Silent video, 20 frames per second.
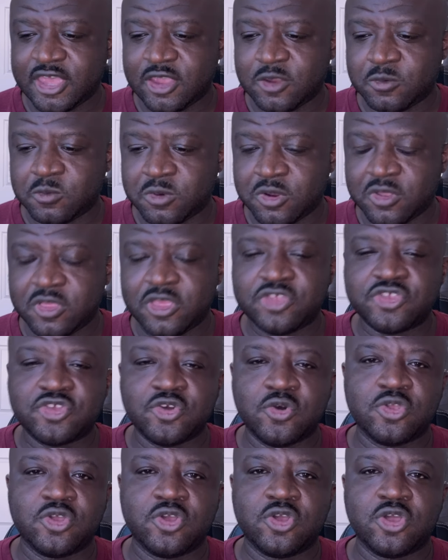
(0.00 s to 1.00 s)
It really
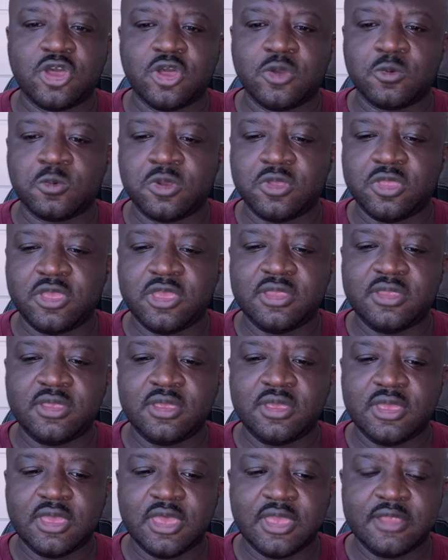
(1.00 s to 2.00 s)
told a really
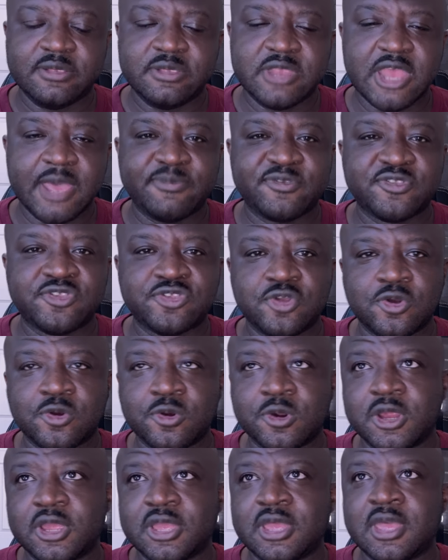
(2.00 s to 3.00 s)
in-depth
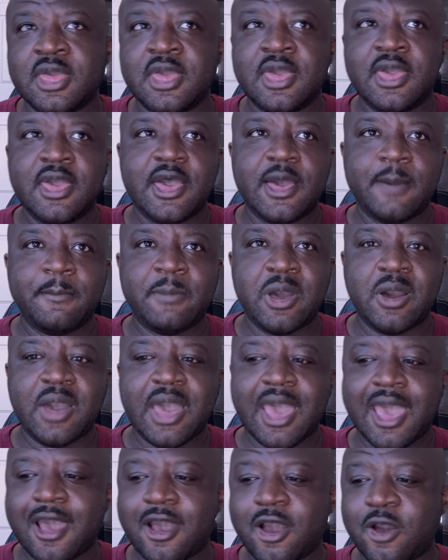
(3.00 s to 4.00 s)
story about
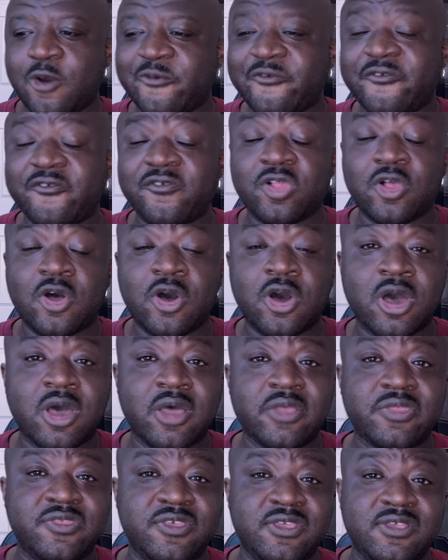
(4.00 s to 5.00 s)
how
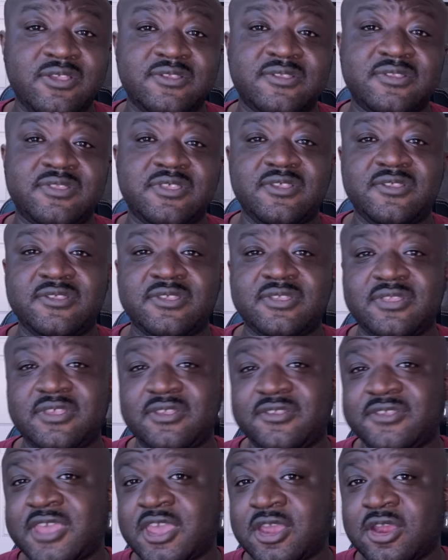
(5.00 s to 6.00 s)
flawed these
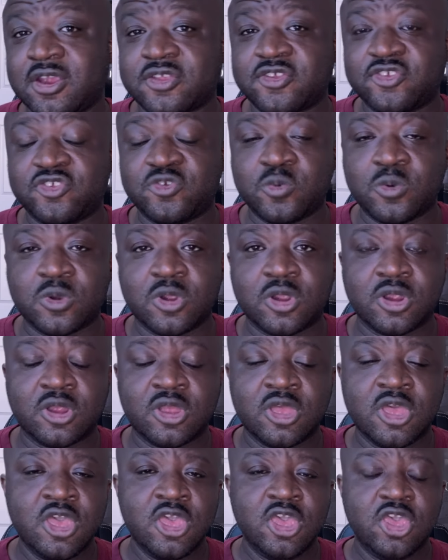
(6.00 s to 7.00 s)
characters were.
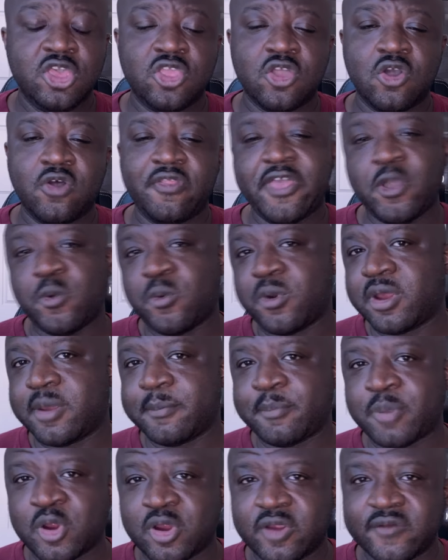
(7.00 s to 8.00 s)
They
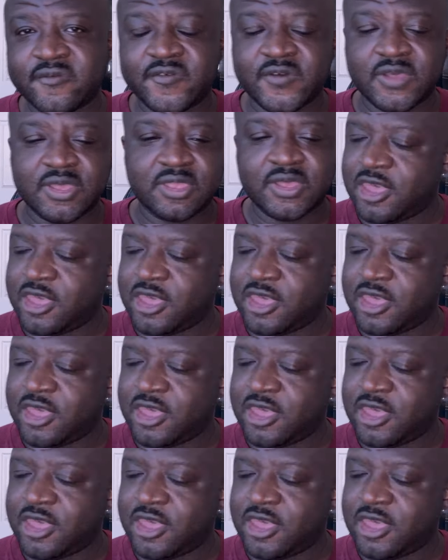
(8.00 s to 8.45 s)
weren't perfect.